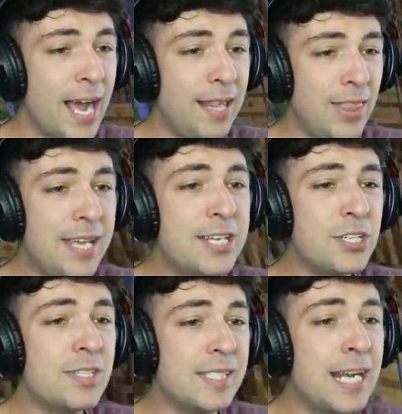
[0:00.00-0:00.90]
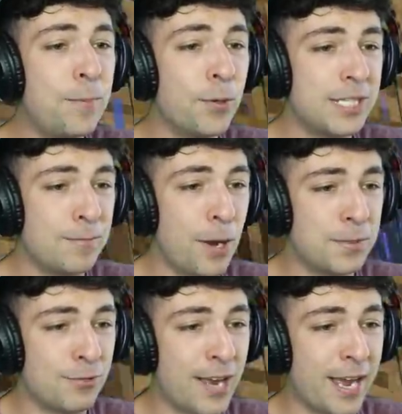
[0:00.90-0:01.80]
I think it just teleported
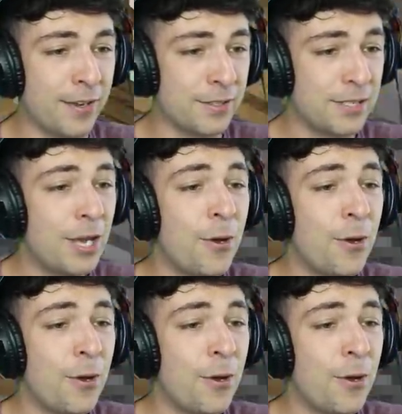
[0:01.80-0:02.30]
mobs around.